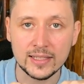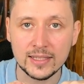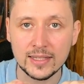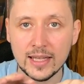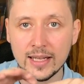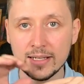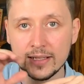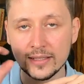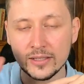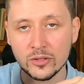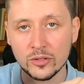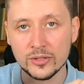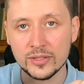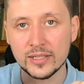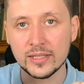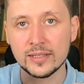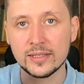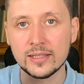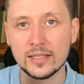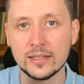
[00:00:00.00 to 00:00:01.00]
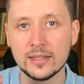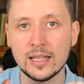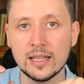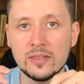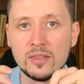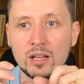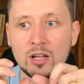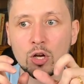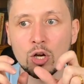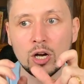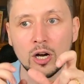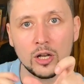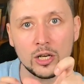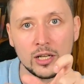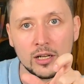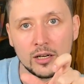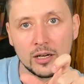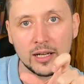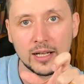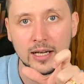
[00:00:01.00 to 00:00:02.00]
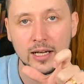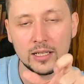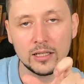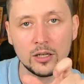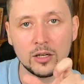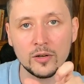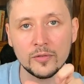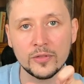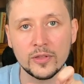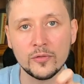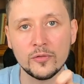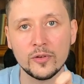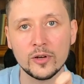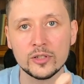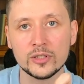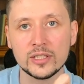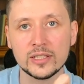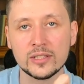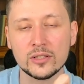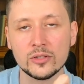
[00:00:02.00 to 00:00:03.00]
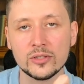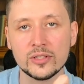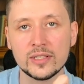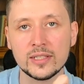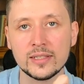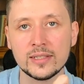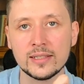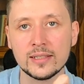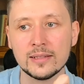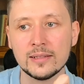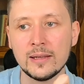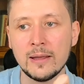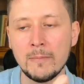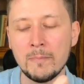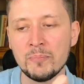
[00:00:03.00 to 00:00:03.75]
that is consistent, that the color of the font is consistent.